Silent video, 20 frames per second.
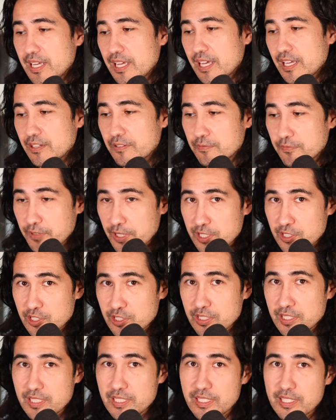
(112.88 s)
and
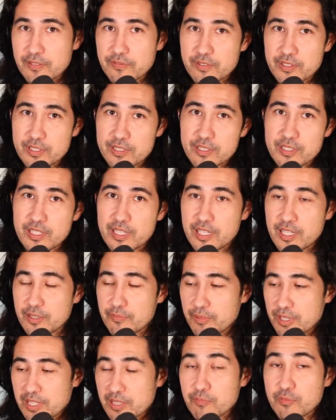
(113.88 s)
eventually even uh,
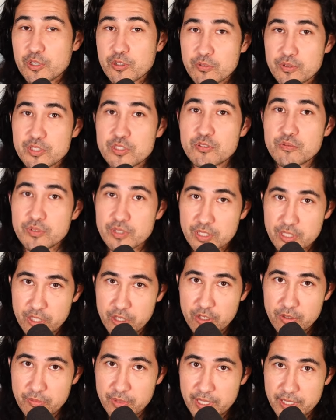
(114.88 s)
make them go into a
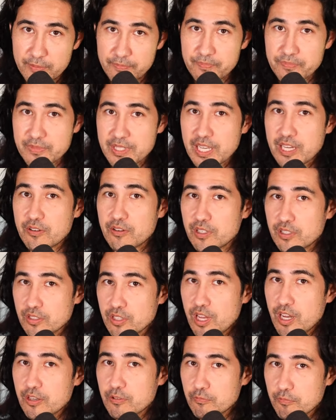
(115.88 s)
coma. Now,
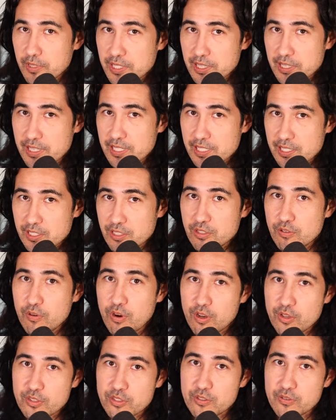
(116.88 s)
along with this, you
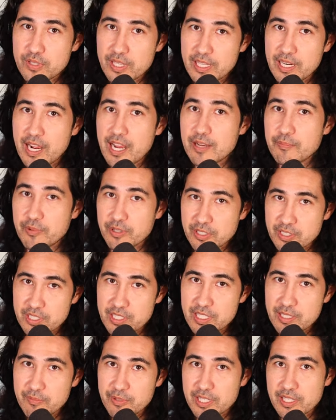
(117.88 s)
also get
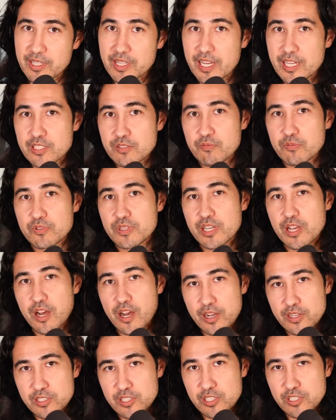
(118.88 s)
hypoxemia. That's where the
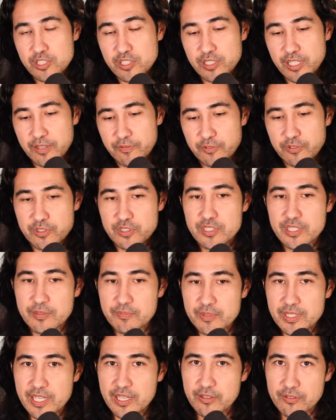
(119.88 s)
oxygen levels
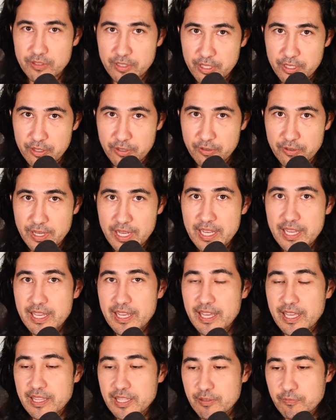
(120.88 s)
dip down low.
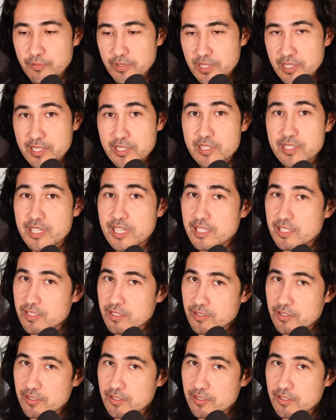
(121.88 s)
And then when this gets